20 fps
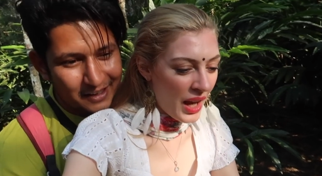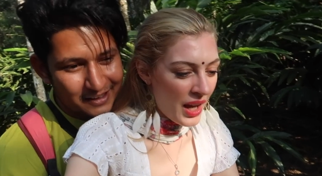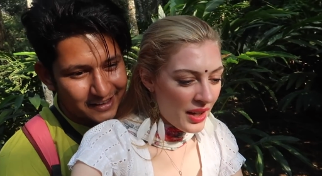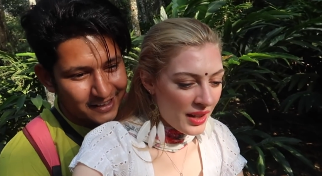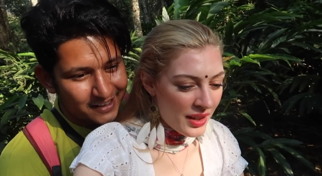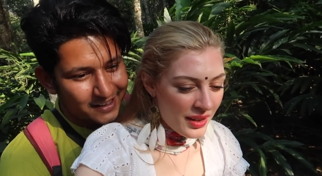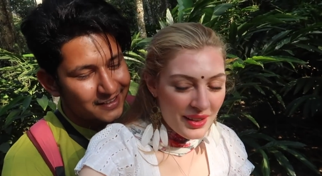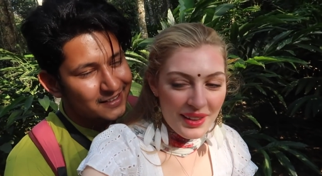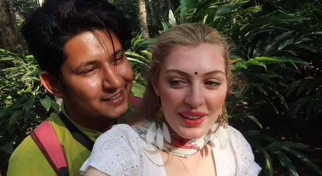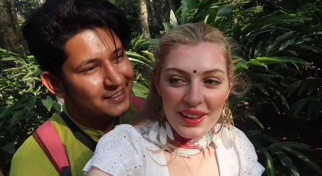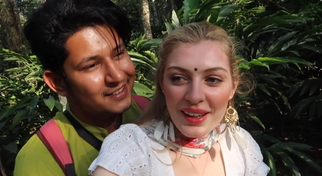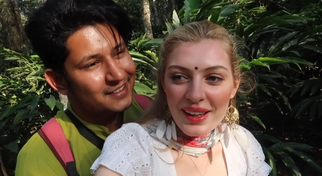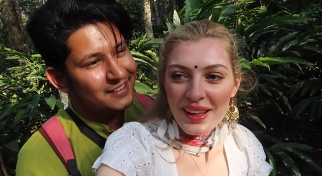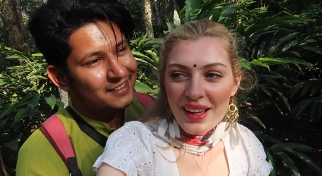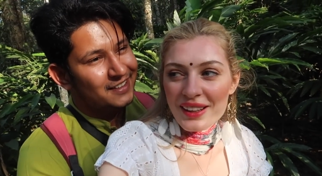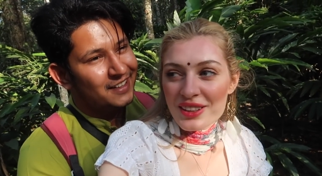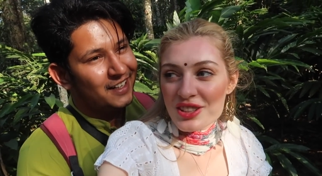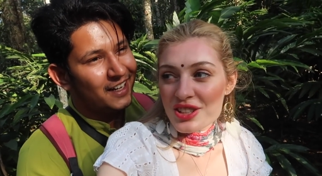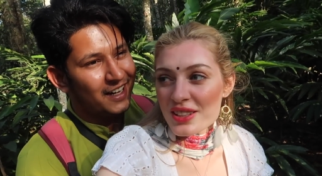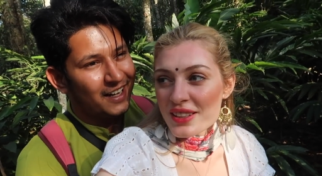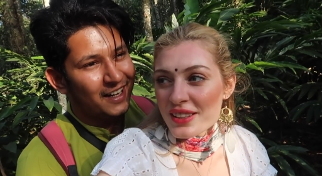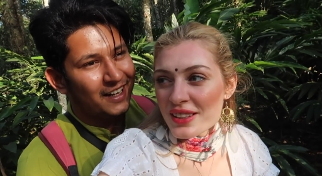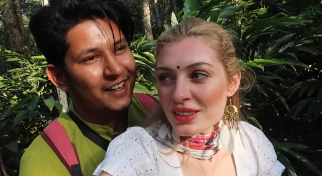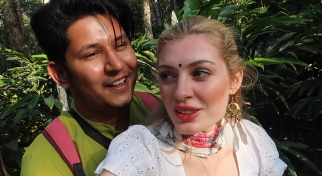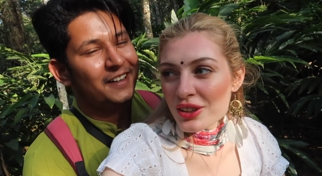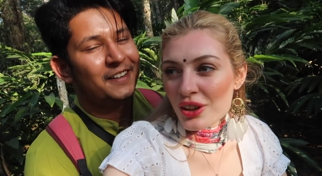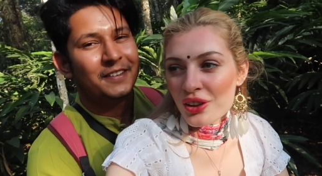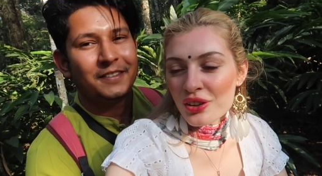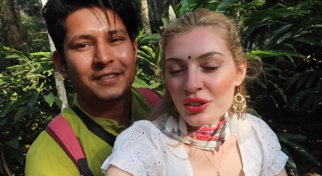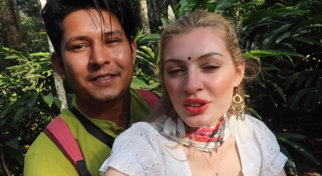Speaker 1: like that. Actually,
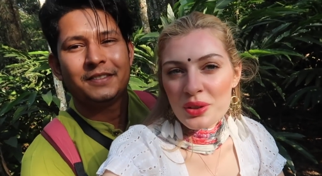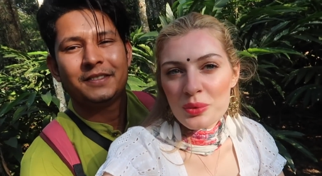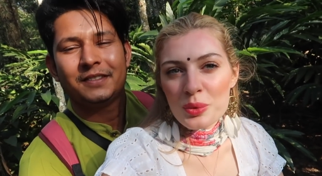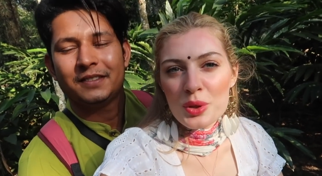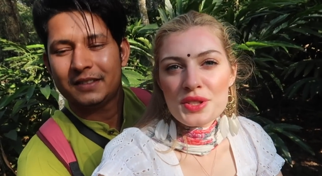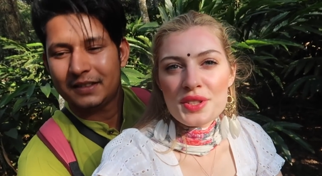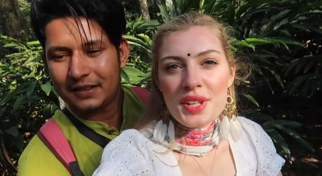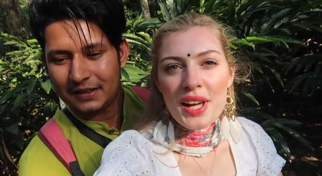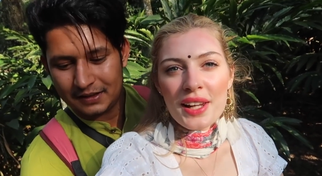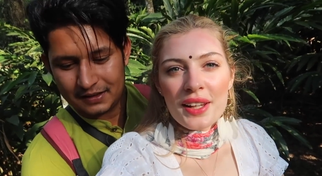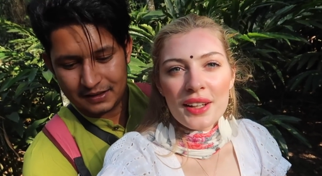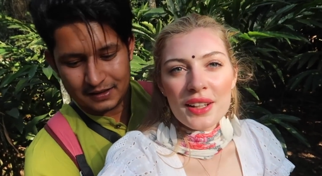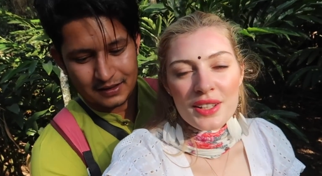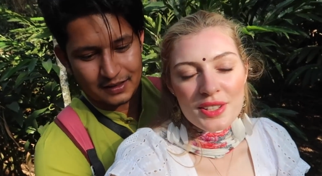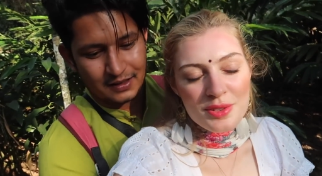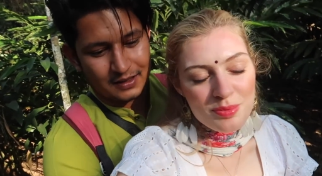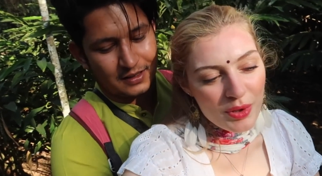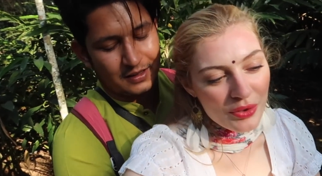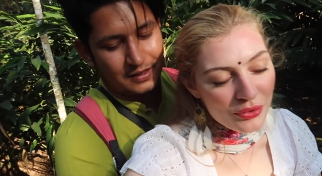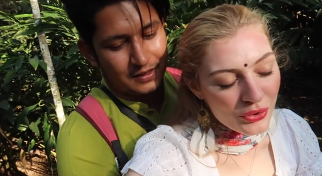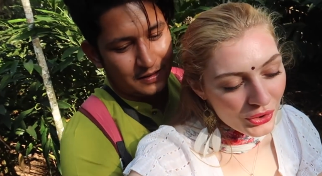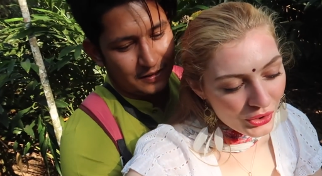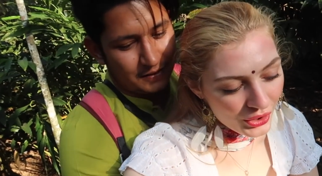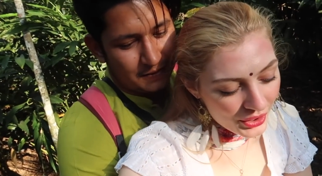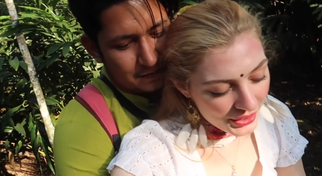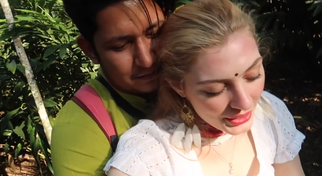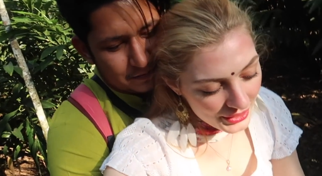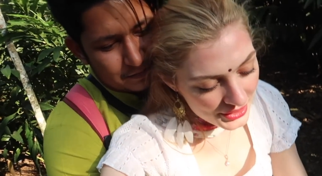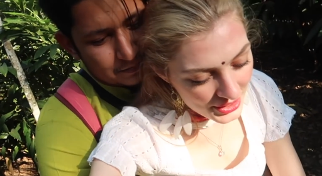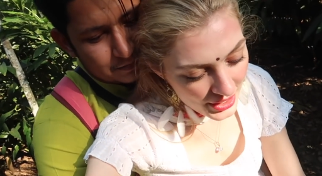the owner was telling us
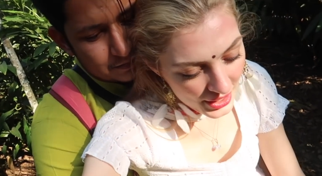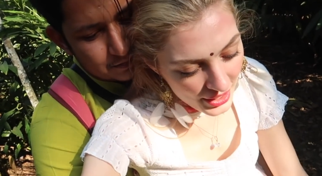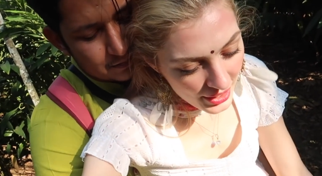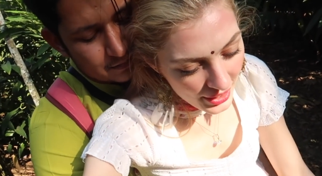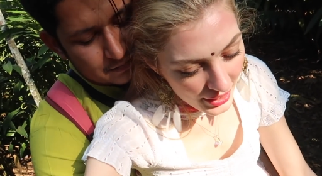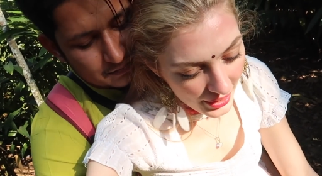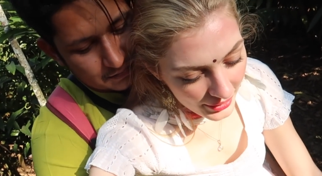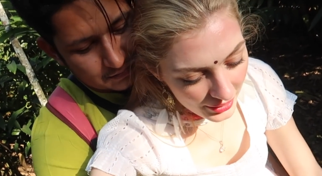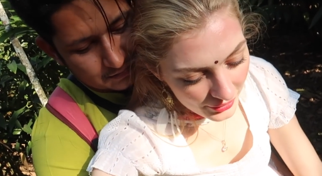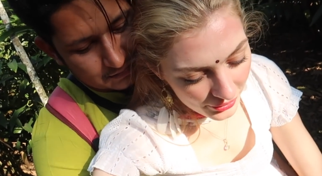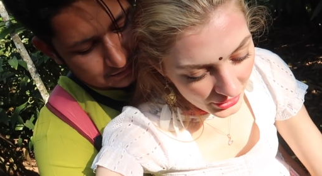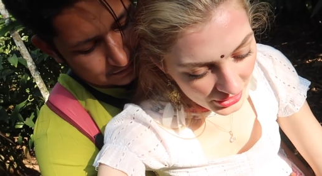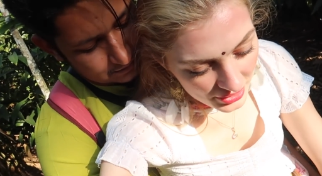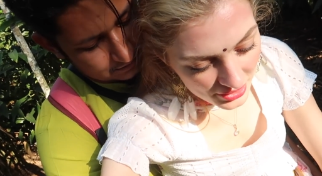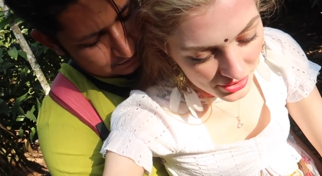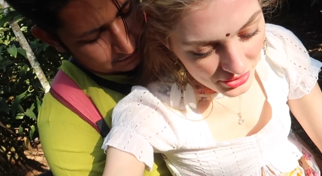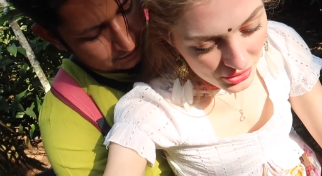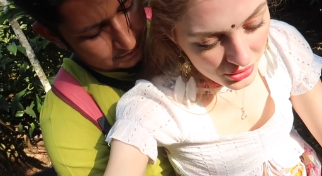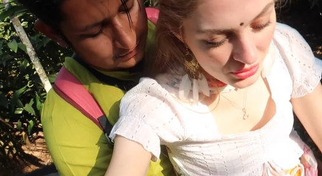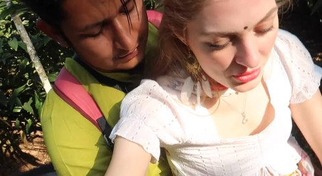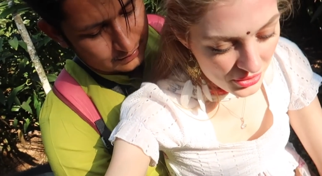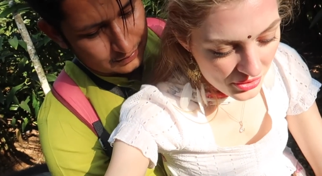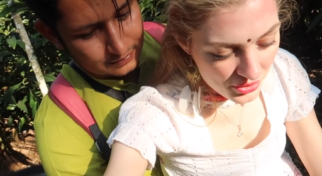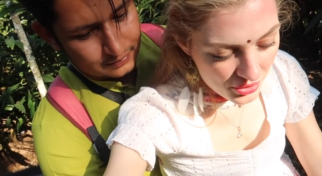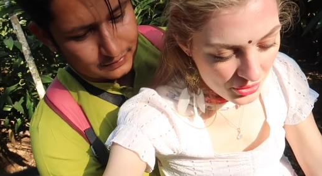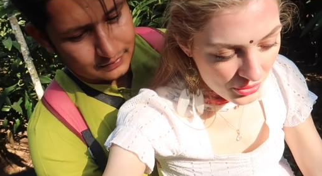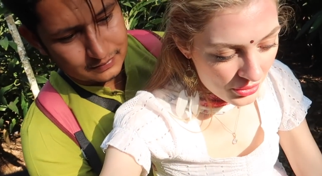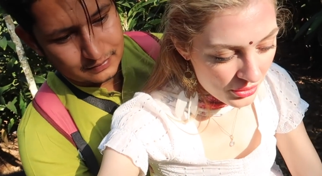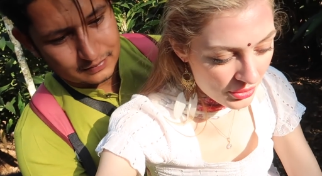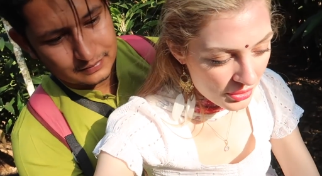before that elephants used
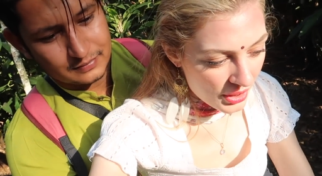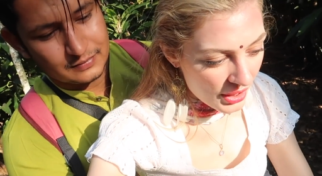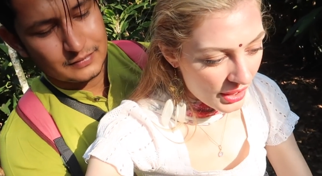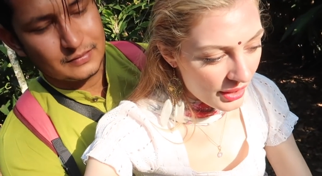to